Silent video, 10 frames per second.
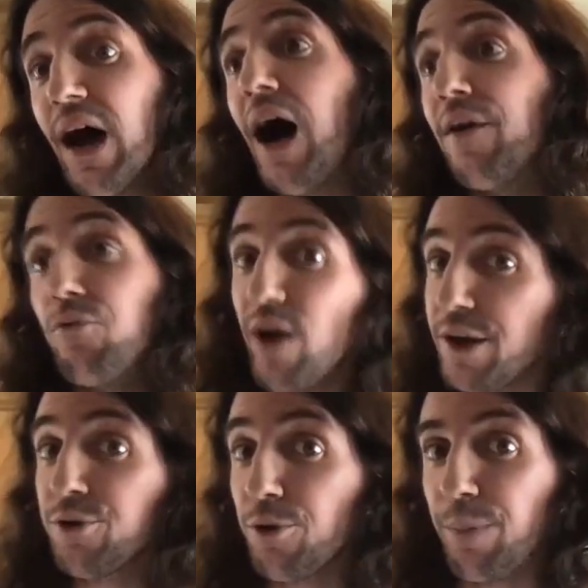on
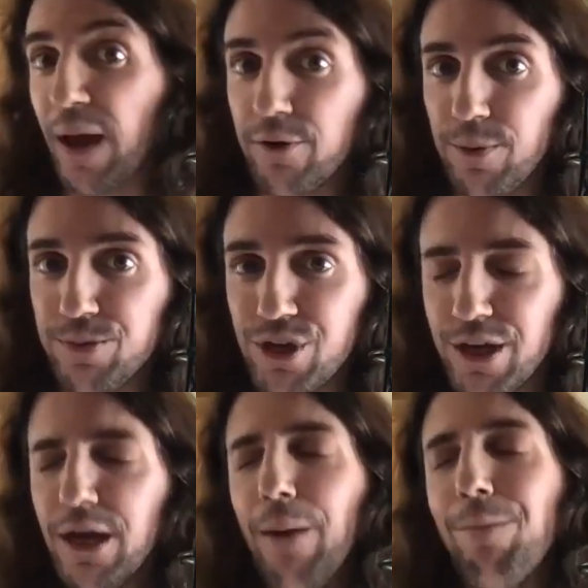regular
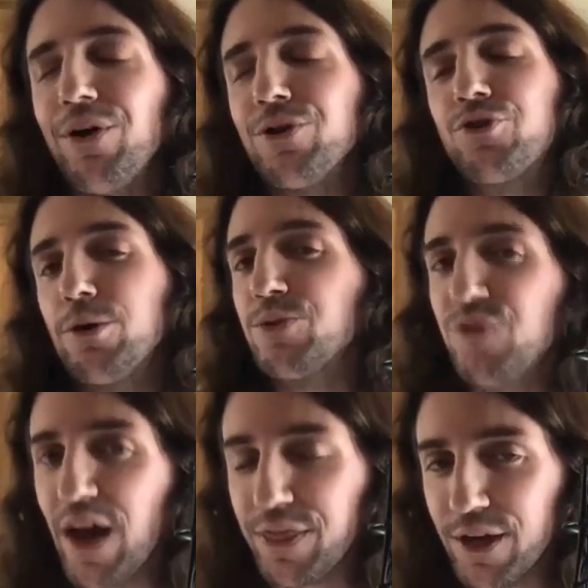bankruptcy. But in terms of
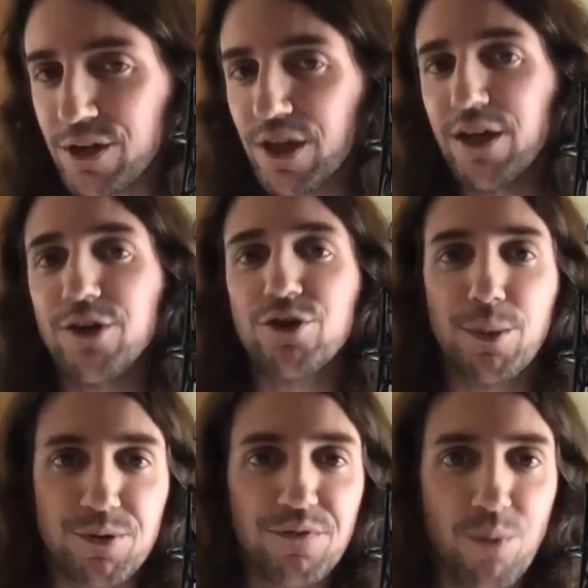ethics and in
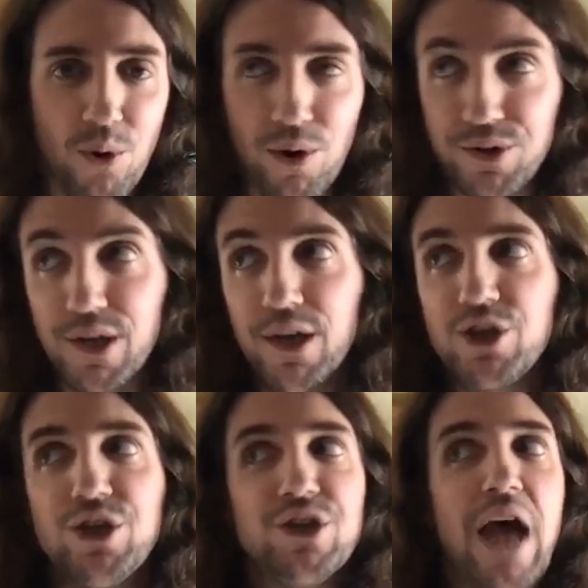terms of morals,
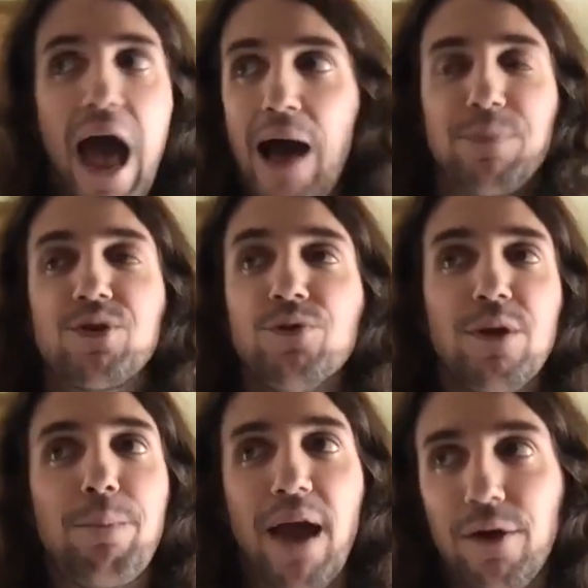she's absolutely
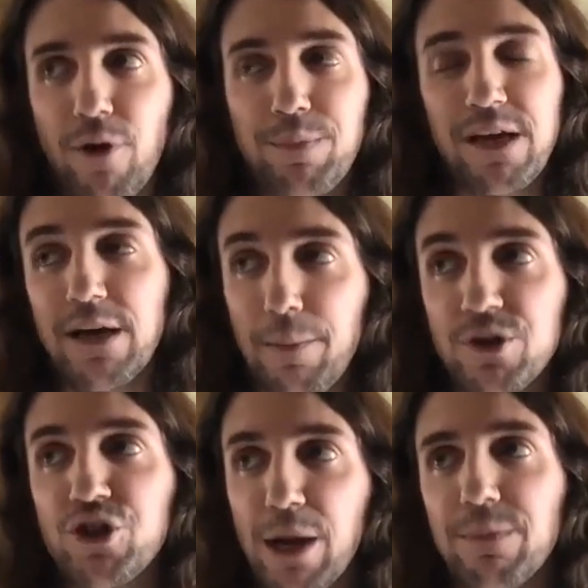bankrupt, and I'm
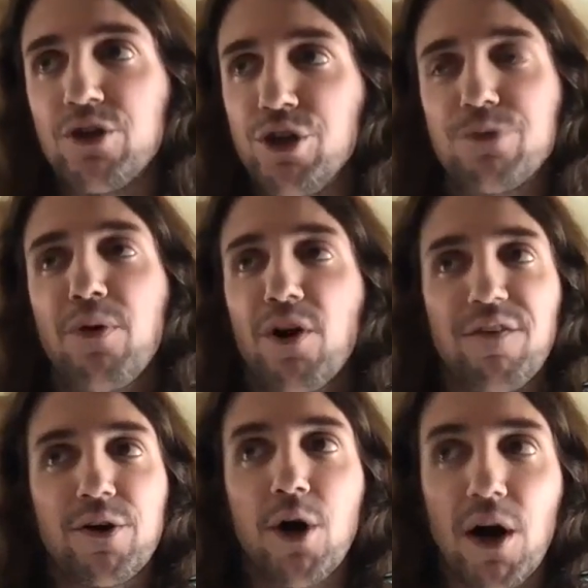ashamed that she's part of
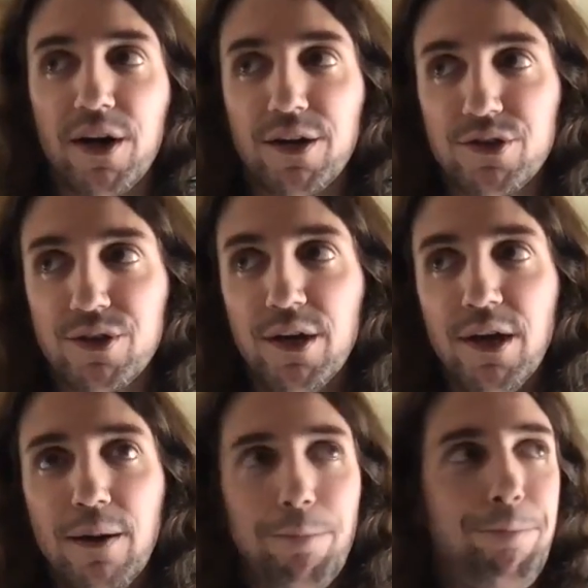our caucus.
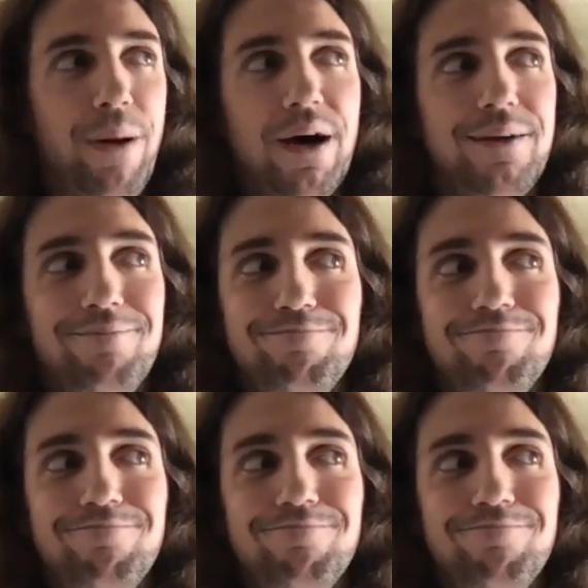But